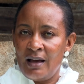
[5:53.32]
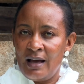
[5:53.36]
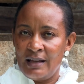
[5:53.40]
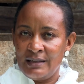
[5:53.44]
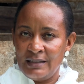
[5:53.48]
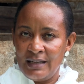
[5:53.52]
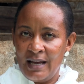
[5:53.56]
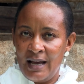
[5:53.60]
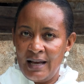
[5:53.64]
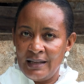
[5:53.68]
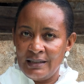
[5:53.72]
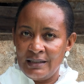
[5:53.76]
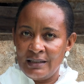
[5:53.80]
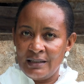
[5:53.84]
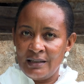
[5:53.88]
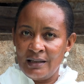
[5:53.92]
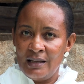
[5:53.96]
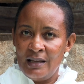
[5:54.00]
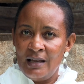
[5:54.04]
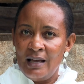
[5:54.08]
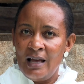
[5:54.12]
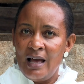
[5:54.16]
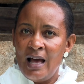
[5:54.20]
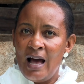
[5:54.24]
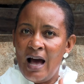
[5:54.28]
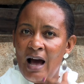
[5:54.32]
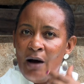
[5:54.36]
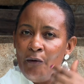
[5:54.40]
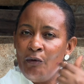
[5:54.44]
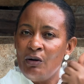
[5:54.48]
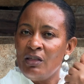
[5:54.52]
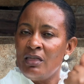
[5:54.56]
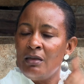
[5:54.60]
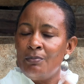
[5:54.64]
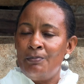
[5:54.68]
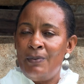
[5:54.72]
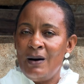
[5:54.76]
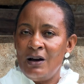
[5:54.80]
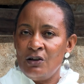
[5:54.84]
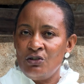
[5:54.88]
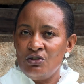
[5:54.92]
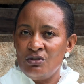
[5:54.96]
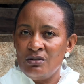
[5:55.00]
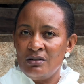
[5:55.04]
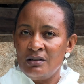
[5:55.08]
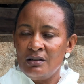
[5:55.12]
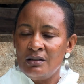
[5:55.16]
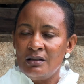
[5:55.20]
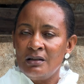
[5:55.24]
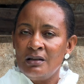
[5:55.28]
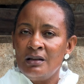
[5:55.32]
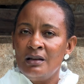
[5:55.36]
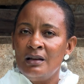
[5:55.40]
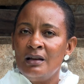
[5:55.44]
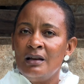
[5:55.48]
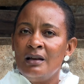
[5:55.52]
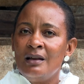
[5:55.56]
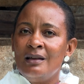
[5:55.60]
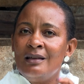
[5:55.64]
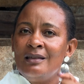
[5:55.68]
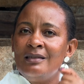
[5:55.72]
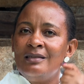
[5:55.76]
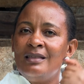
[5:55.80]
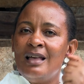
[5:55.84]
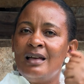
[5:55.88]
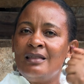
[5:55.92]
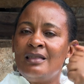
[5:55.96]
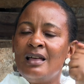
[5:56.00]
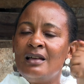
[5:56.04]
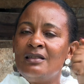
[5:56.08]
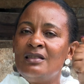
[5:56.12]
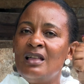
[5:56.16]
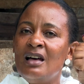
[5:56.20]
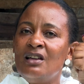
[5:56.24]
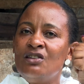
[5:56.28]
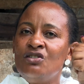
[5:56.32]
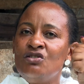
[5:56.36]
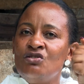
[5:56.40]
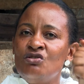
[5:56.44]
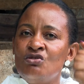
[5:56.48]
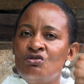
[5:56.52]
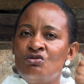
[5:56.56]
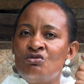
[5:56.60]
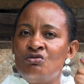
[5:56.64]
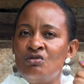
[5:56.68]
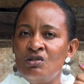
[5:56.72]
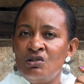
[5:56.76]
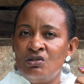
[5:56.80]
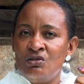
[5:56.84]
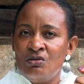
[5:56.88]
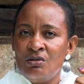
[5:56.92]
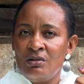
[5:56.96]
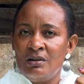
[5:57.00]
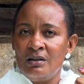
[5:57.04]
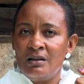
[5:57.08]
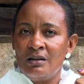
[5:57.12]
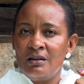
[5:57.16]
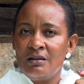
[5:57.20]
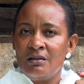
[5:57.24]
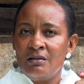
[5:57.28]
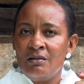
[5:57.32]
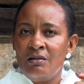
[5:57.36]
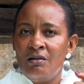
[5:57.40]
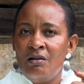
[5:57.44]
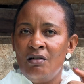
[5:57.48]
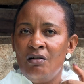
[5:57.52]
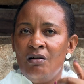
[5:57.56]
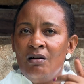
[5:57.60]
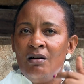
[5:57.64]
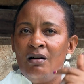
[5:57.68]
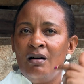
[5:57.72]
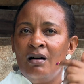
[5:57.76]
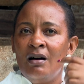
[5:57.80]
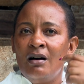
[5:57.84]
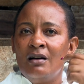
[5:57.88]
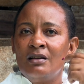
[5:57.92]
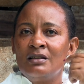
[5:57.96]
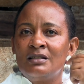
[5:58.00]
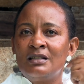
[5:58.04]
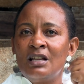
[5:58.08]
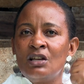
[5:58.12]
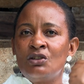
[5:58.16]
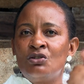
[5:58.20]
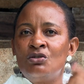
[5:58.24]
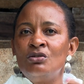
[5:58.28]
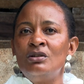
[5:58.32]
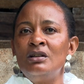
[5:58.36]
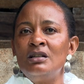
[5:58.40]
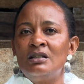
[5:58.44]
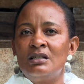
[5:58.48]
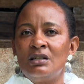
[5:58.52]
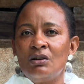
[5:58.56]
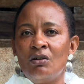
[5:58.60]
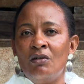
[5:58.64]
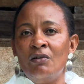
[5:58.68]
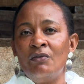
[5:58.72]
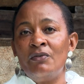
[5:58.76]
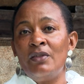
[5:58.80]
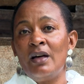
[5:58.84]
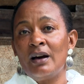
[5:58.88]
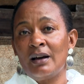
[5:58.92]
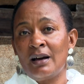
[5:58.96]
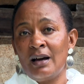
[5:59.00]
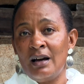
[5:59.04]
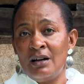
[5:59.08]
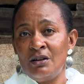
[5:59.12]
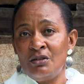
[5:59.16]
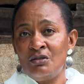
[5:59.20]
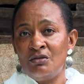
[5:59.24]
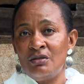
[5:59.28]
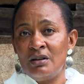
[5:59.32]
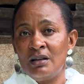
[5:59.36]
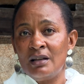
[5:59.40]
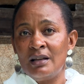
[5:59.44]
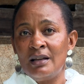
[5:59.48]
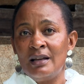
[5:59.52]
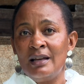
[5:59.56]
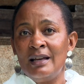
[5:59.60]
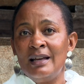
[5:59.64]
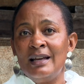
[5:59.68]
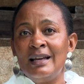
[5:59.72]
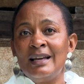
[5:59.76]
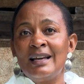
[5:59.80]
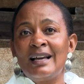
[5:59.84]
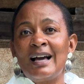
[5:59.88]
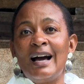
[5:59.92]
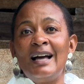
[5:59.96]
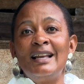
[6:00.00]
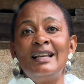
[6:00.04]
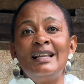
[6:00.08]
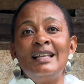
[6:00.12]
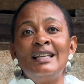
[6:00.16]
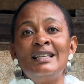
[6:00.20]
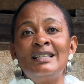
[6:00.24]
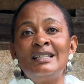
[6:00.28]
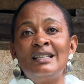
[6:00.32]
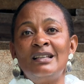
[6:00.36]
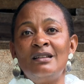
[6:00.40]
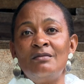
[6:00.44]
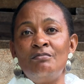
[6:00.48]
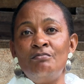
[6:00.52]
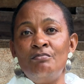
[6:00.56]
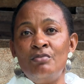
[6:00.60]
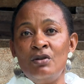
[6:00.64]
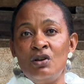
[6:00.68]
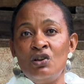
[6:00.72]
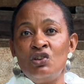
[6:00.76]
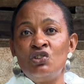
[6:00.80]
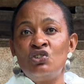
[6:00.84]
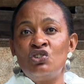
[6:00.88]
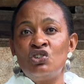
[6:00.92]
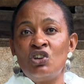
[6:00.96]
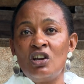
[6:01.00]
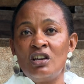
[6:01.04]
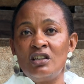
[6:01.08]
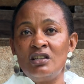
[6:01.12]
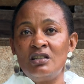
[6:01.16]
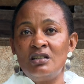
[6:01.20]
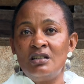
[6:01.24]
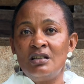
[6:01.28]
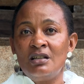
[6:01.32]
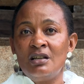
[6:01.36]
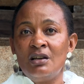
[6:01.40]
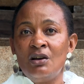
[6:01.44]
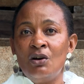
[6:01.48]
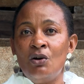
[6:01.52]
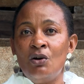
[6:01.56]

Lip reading: at heart with passion, the nutrition security of the country can easily be changed